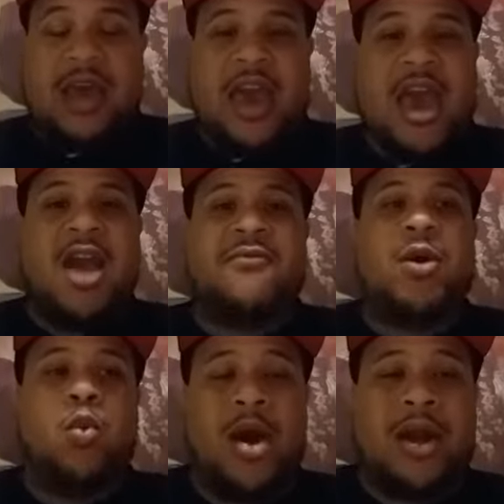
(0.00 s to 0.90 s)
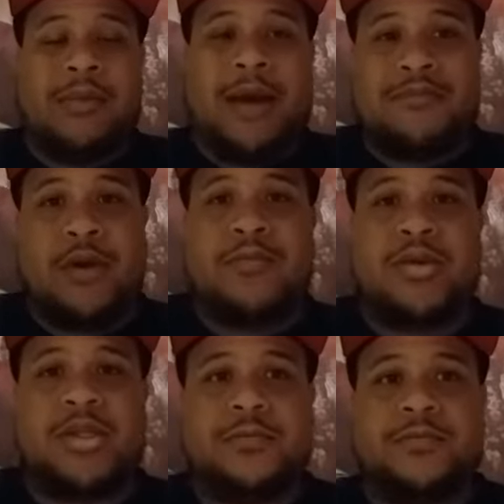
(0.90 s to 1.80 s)
every one of my
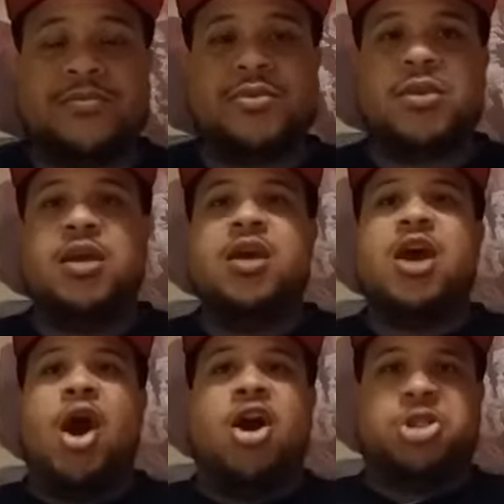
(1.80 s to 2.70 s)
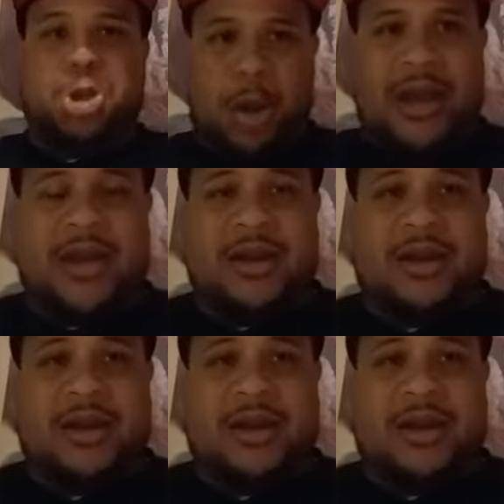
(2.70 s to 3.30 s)
members are trained.